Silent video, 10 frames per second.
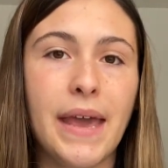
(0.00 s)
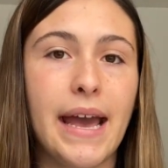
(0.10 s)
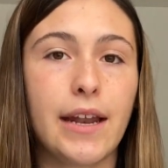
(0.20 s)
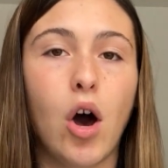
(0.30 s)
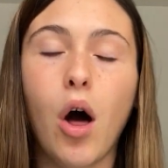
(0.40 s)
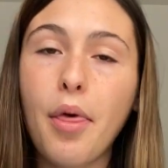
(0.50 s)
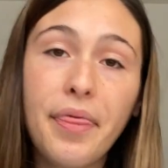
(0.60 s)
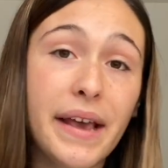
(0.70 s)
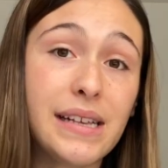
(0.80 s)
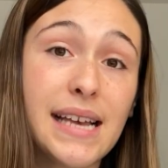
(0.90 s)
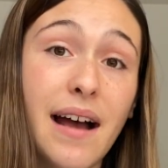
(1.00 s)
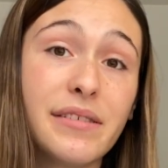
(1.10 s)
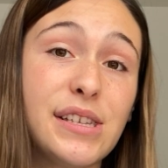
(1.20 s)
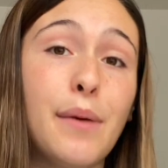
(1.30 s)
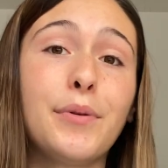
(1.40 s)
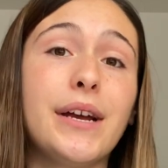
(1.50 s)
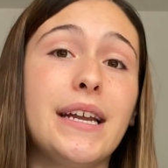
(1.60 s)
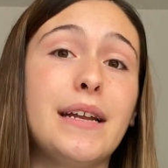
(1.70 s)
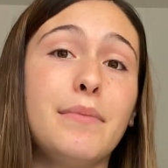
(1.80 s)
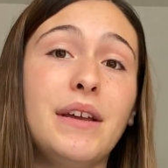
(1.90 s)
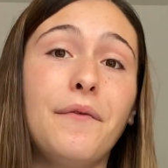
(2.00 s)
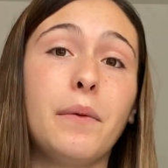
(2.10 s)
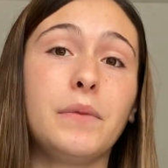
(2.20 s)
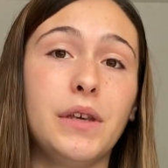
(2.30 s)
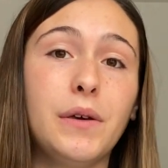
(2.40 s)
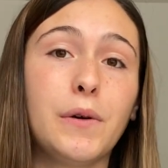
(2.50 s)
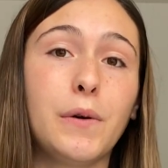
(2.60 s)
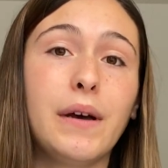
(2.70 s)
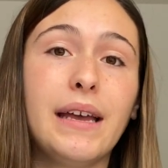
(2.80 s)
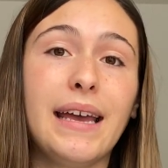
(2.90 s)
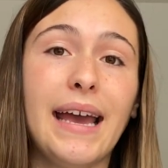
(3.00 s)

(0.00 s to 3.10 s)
and all the things that have separated me from you